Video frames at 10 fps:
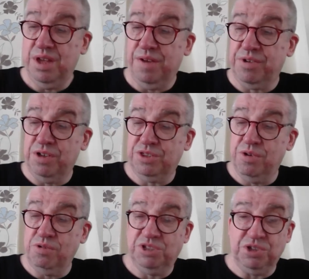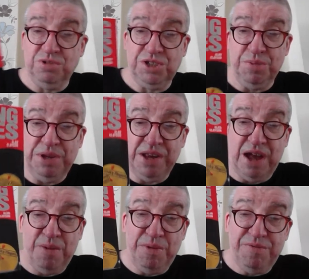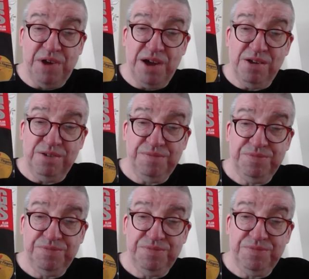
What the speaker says: I've got the Rolling Stones Complete Album File.